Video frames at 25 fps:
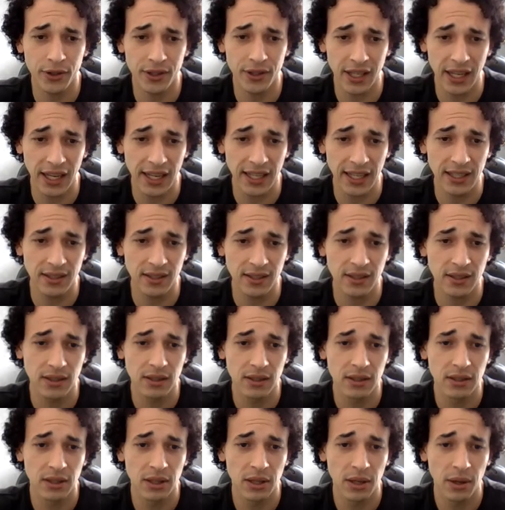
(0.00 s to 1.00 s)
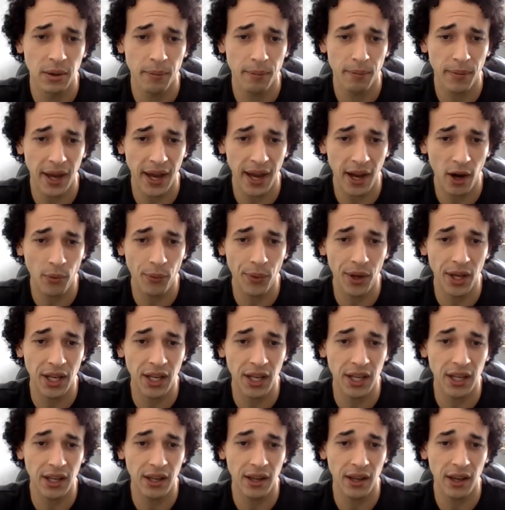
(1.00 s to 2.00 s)
days by how
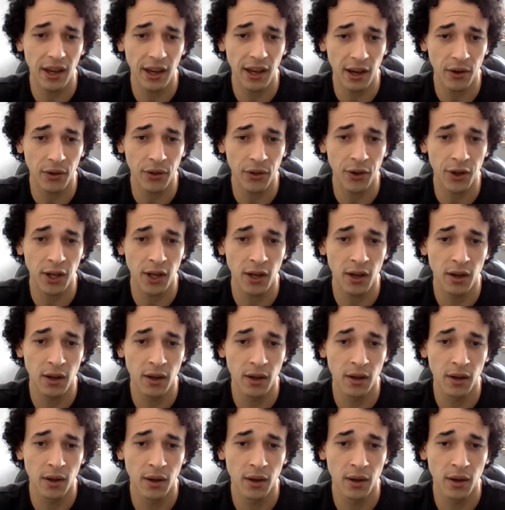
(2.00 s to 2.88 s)
many healthy,